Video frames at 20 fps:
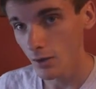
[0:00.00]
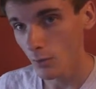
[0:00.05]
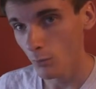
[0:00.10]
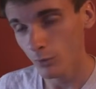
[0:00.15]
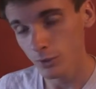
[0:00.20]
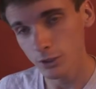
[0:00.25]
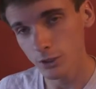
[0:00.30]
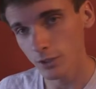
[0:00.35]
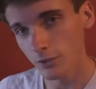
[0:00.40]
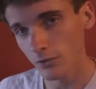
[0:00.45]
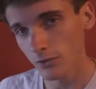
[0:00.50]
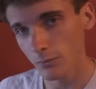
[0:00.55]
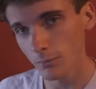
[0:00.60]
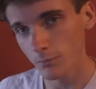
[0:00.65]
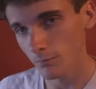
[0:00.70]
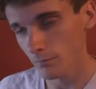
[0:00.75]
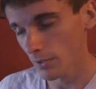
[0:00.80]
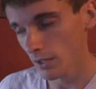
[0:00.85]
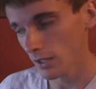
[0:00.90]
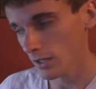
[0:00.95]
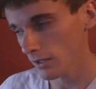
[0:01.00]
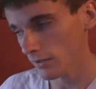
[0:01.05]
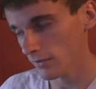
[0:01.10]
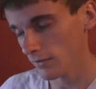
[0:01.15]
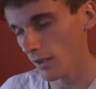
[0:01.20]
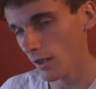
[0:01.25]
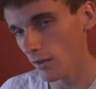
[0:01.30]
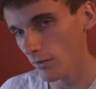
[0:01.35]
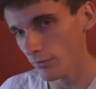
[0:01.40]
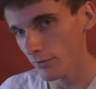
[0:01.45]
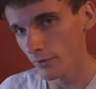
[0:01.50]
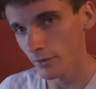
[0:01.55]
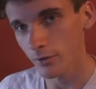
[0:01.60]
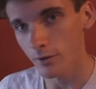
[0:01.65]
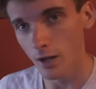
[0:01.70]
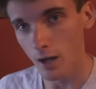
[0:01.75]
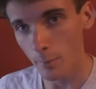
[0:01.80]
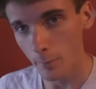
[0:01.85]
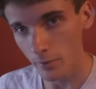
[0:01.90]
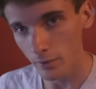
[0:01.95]
which is in itself a
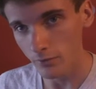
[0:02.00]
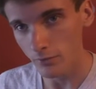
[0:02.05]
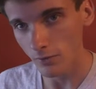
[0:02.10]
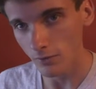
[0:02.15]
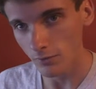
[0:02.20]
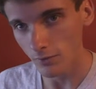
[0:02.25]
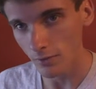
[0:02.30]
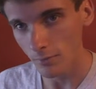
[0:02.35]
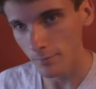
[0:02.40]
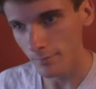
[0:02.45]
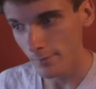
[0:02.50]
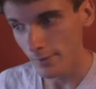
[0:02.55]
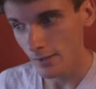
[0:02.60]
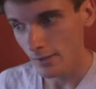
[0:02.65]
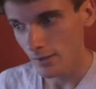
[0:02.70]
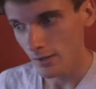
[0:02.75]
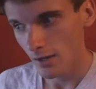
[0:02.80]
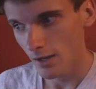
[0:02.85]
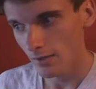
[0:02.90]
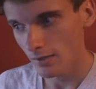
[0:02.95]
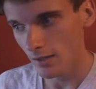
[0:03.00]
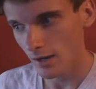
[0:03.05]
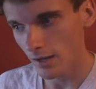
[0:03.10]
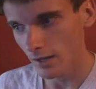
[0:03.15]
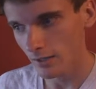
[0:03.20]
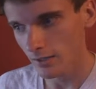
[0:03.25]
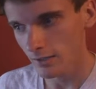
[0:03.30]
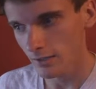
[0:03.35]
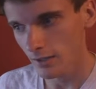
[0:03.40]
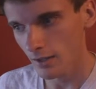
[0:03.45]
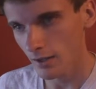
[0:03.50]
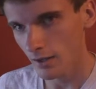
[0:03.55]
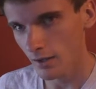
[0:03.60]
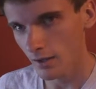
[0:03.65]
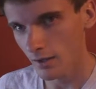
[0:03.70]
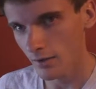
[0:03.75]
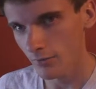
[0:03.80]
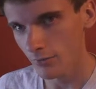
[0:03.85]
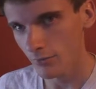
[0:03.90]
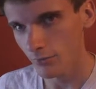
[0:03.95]
good operating system. And then I can get
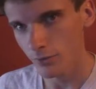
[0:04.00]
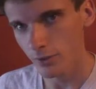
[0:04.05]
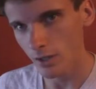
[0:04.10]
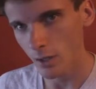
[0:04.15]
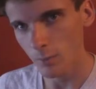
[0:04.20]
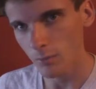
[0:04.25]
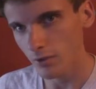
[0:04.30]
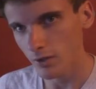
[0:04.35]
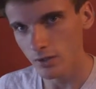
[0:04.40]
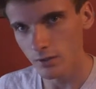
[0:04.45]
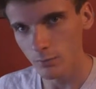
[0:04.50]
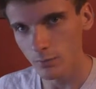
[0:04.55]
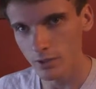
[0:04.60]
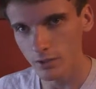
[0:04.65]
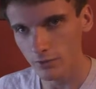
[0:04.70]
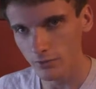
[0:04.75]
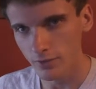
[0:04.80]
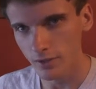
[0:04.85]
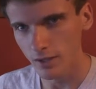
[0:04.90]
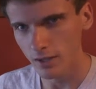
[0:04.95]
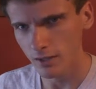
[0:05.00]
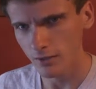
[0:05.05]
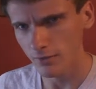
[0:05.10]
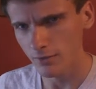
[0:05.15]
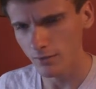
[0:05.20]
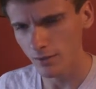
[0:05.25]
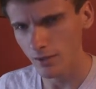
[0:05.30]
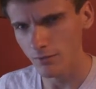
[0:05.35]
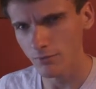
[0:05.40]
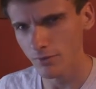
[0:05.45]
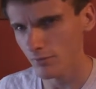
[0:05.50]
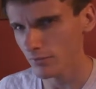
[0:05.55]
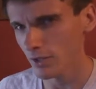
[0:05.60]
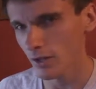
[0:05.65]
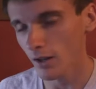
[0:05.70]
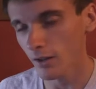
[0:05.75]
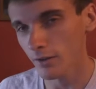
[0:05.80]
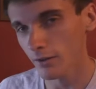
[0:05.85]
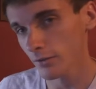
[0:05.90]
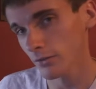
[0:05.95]
a free upgrade to Windows 10 and save
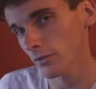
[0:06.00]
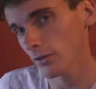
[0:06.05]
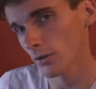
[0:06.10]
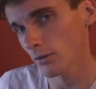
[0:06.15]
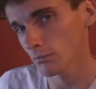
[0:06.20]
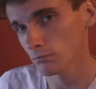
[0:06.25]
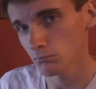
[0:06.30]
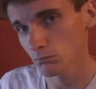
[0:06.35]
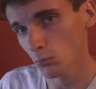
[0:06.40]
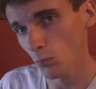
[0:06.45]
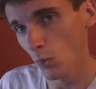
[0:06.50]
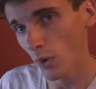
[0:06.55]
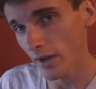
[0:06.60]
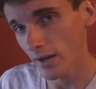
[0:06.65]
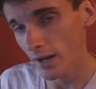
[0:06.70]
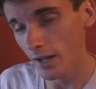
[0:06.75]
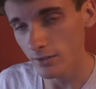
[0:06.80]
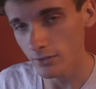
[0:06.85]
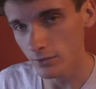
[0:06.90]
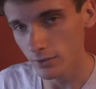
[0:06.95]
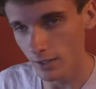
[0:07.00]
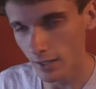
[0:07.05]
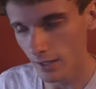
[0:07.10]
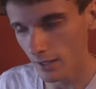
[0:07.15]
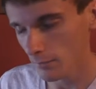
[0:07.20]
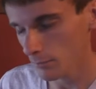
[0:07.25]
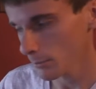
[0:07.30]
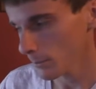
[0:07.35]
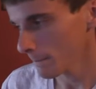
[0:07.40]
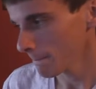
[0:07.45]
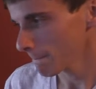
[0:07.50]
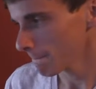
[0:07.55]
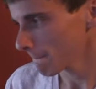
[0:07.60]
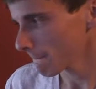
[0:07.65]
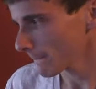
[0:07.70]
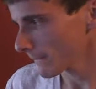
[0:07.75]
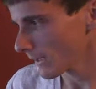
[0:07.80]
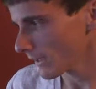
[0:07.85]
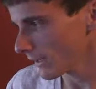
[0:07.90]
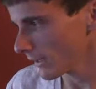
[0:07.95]
$50, so why not do that?
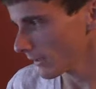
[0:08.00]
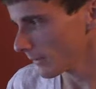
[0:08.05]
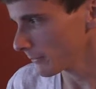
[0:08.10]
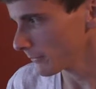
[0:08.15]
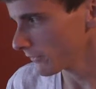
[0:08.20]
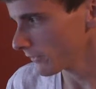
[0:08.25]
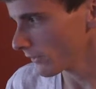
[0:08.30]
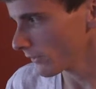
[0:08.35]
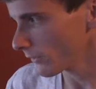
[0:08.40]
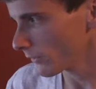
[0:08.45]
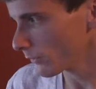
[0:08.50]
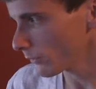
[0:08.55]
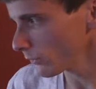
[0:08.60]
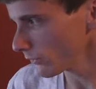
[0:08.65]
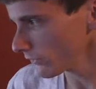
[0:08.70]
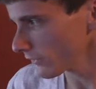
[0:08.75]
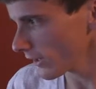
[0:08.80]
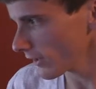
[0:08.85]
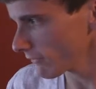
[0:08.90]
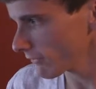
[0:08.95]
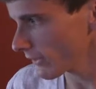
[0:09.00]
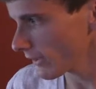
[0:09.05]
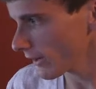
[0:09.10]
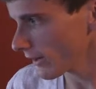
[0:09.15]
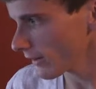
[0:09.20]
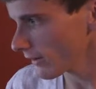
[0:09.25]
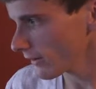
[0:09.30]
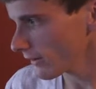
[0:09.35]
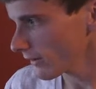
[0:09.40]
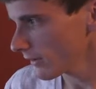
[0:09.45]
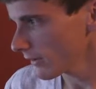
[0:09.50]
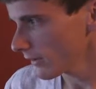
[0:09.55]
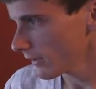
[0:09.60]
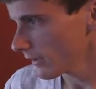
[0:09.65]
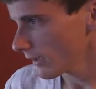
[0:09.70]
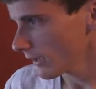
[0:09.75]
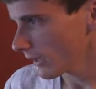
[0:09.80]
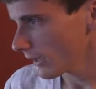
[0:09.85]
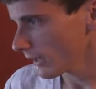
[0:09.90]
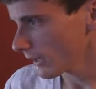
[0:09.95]
So cool stuff there.
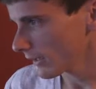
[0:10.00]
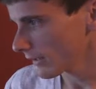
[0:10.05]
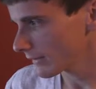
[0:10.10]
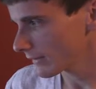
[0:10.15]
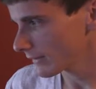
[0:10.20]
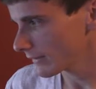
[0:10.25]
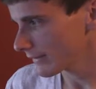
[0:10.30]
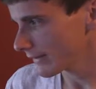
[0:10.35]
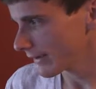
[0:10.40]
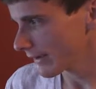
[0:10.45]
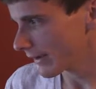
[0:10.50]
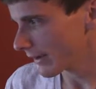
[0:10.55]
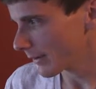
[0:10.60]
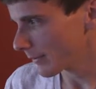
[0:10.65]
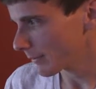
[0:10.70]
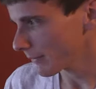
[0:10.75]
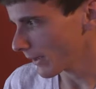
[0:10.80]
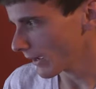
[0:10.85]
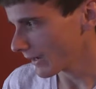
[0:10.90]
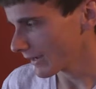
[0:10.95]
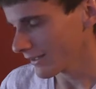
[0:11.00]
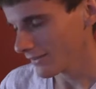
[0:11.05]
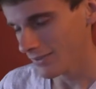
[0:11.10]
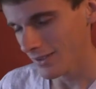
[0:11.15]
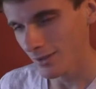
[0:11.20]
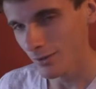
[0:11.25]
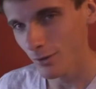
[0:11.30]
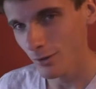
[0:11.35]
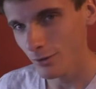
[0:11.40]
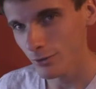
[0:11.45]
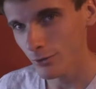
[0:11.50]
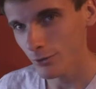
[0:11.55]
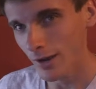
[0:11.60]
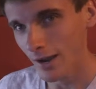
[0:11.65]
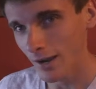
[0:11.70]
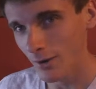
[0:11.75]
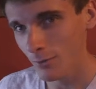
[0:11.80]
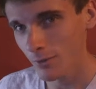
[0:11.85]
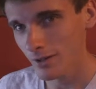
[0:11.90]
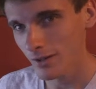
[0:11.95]
And I guess I could
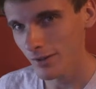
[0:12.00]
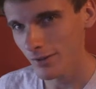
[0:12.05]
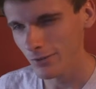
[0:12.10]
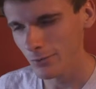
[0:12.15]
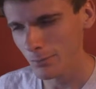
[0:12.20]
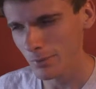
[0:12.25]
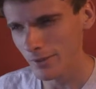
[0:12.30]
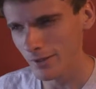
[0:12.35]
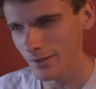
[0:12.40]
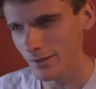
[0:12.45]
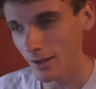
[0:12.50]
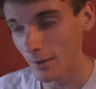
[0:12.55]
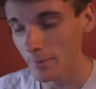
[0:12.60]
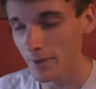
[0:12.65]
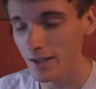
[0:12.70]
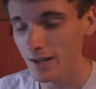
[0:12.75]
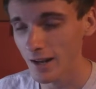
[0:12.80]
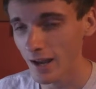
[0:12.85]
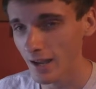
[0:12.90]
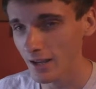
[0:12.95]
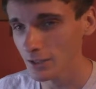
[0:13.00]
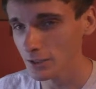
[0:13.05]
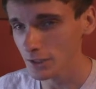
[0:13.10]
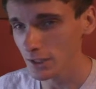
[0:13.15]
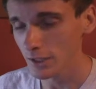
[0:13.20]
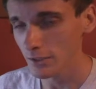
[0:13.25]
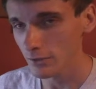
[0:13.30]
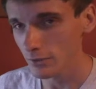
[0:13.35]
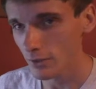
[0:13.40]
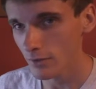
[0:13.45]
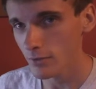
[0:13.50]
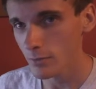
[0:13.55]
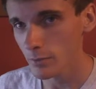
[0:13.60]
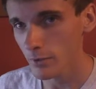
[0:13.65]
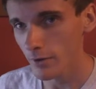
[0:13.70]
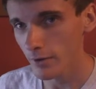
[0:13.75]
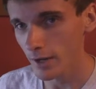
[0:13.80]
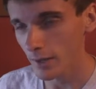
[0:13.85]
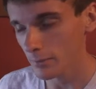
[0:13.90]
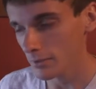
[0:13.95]
crack Windows, but I mean, I actually do have a
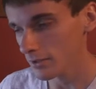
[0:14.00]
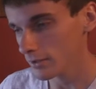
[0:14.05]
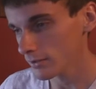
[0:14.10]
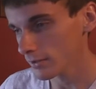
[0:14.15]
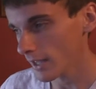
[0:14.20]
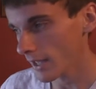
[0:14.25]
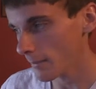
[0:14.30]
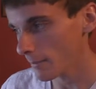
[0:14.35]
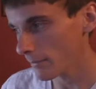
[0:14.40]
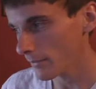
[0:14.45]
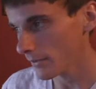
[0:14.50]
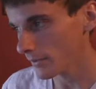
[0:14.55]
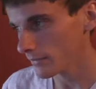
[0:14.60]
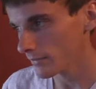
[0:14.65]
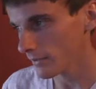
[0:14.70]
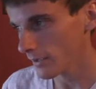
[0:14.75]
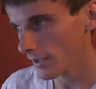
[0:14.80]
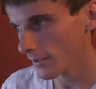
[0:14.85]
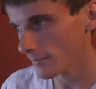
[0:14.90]
program to do that, but